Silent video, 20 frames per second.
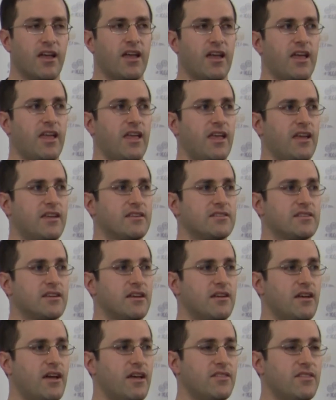And
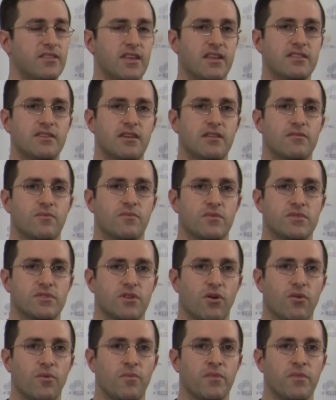uh, I think that's it.
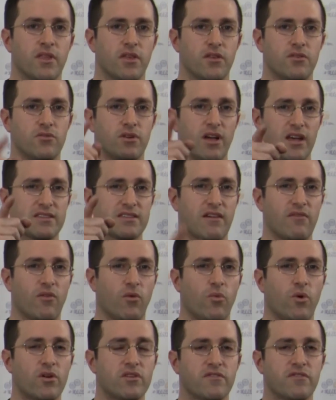So you guys have a
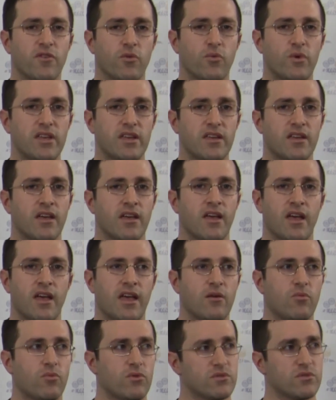wonderful week,
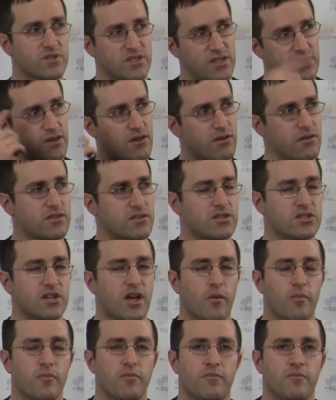and we'll see you here at the shop.